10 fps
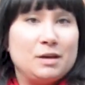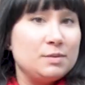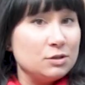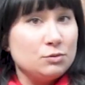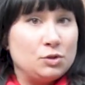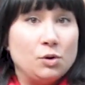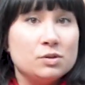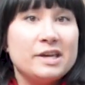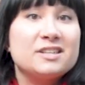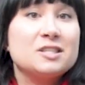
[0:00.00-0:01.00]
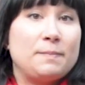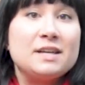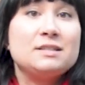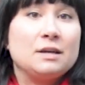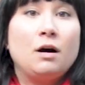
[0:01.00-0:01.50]
Maybe you don't like
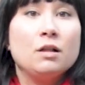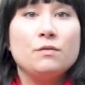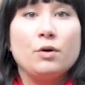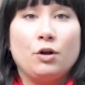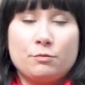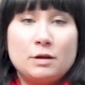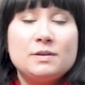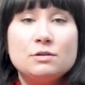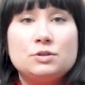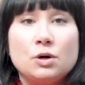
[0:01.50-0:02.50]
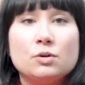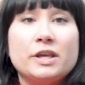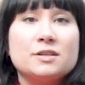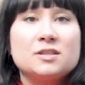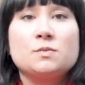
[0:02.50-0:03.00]
spicy olive oil, or maybe you don't
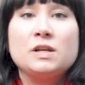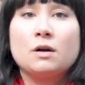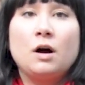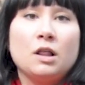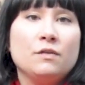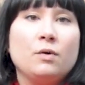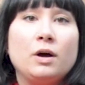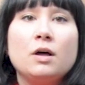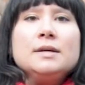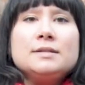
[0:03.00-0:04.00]
like sweeter olive oil.